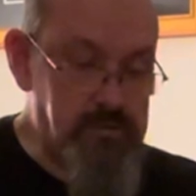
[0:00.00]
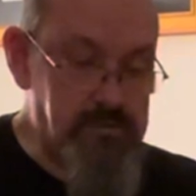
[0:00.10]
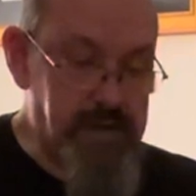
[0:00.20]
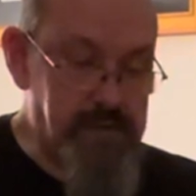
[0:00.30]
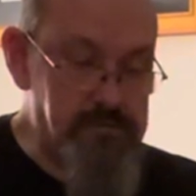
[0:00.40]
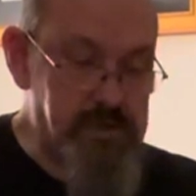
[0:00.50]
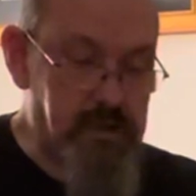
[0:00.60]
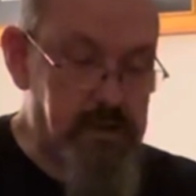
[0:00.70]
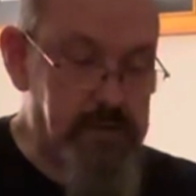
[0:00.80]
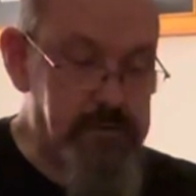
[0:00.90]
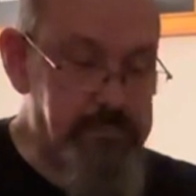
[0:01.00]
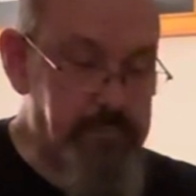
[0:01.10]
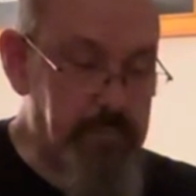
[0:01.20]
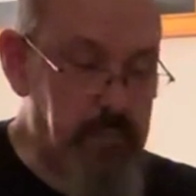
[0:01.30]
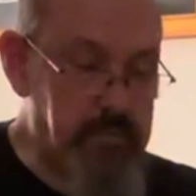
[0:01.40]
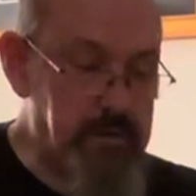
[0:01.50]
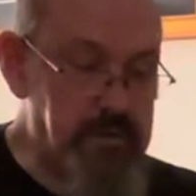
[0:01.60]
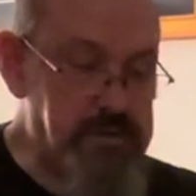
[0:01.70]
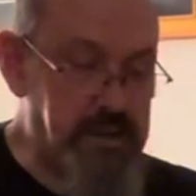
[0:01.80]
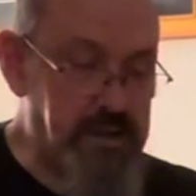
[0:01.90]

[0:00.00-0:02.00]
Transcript: to be outside, Percy